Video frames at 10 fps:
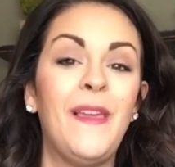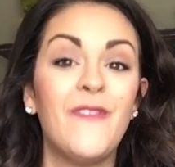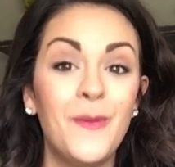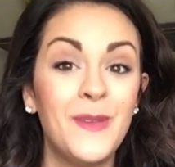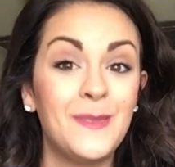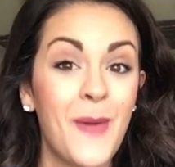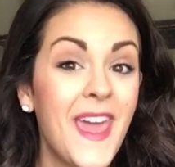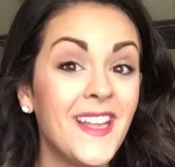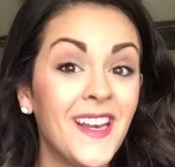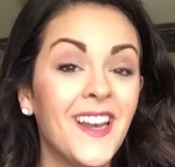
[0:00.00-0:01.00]
Even Miss
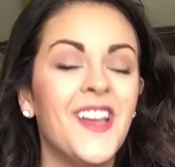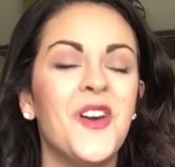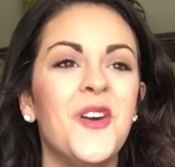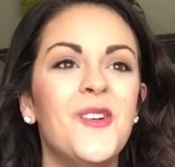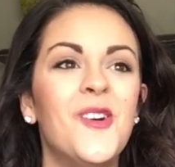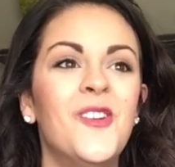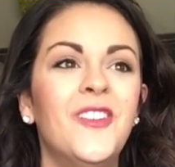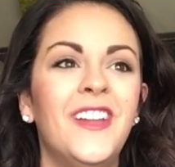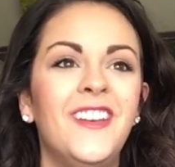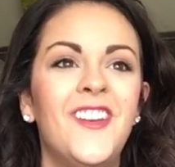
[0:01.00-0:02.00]
Peyton, who